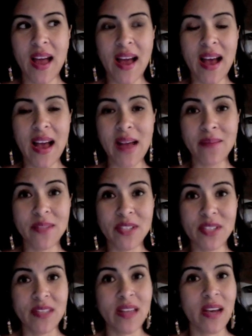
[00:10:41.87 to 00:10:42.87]
I'm
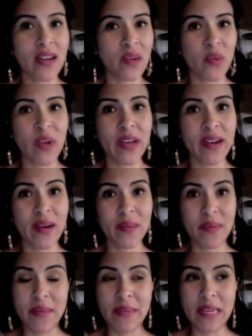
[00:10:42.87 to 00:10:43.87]
just not going to wake
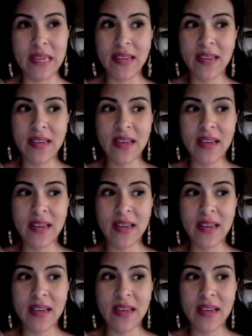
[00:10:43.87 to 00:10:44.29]
up. I mean,